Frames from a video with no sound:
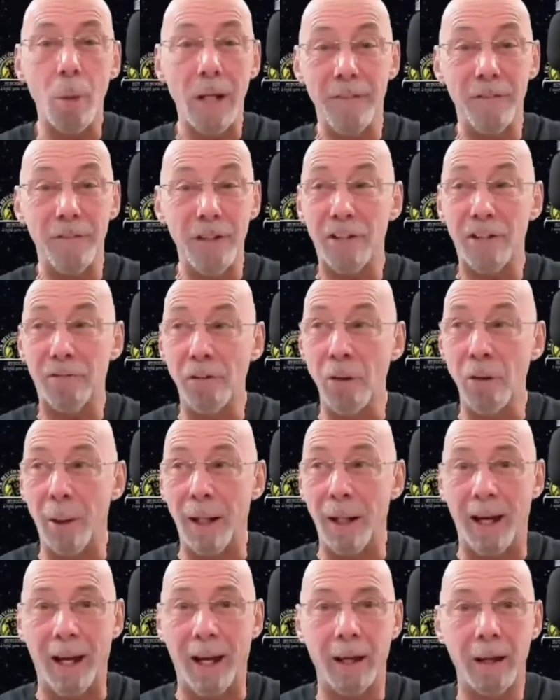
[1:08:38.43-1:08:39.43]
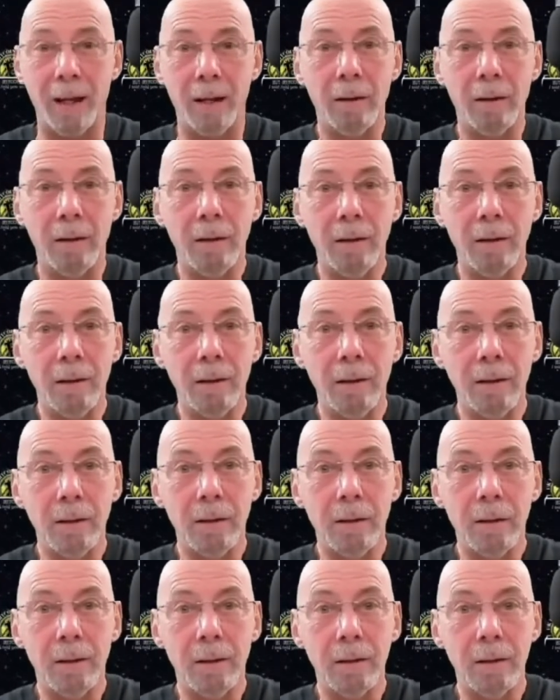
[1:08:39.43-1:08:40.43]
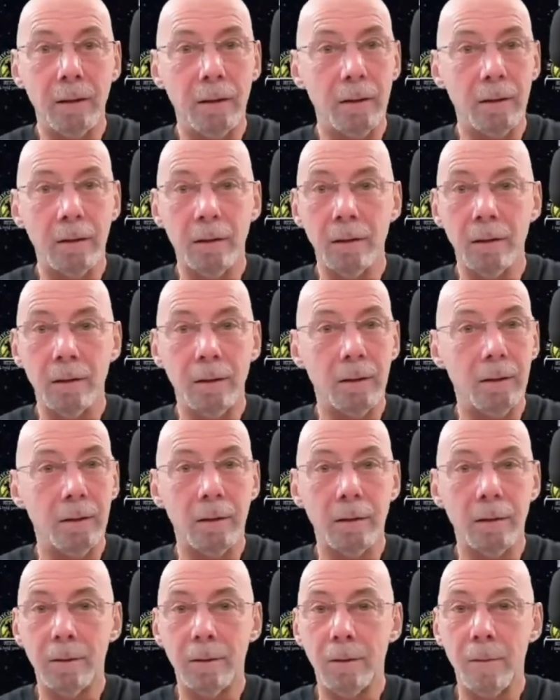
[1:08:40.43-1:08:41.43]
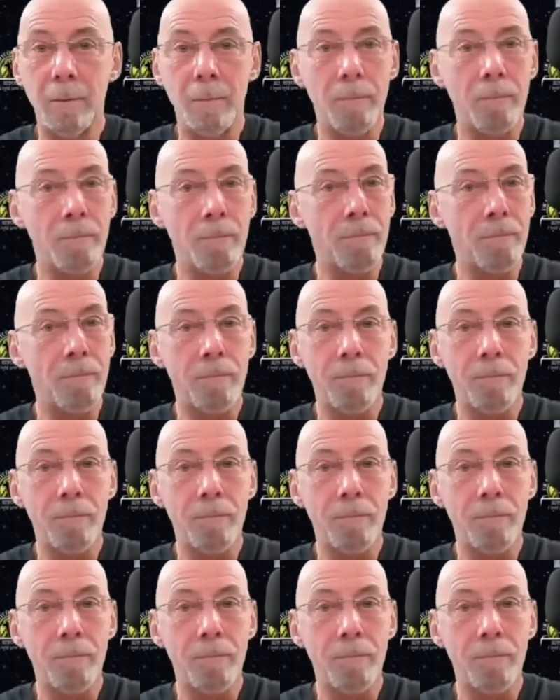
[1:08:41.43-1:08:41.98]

living through it's almost it. The moral, it's almost the moral duty